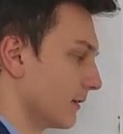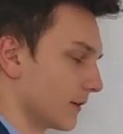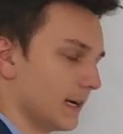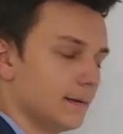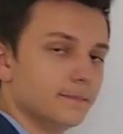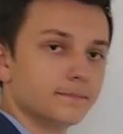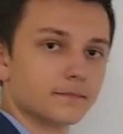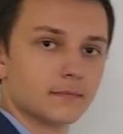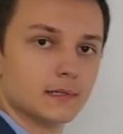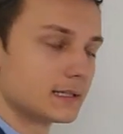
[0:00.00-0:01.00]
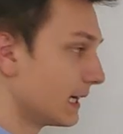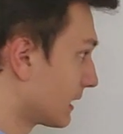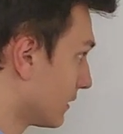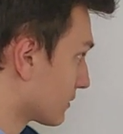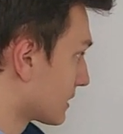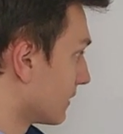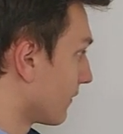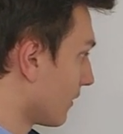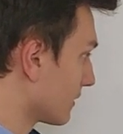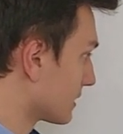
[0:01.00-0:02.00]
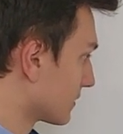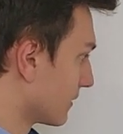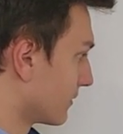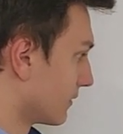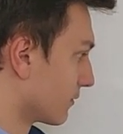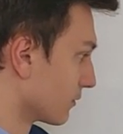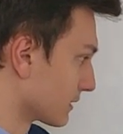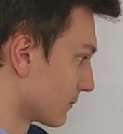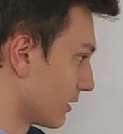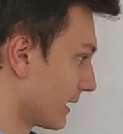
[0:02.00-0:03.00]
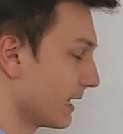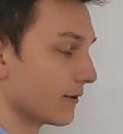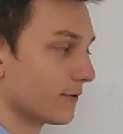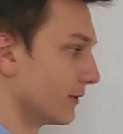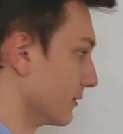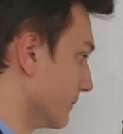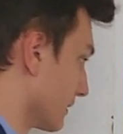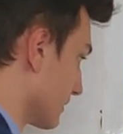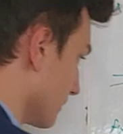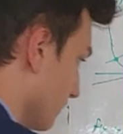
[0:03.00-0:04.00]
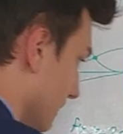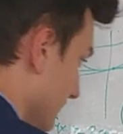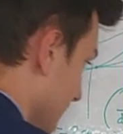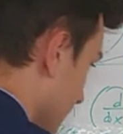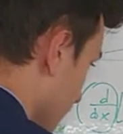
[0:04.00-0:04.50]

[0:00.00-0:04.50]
okay? Take notes of all the derivative rules I'm writing out for you, because you will need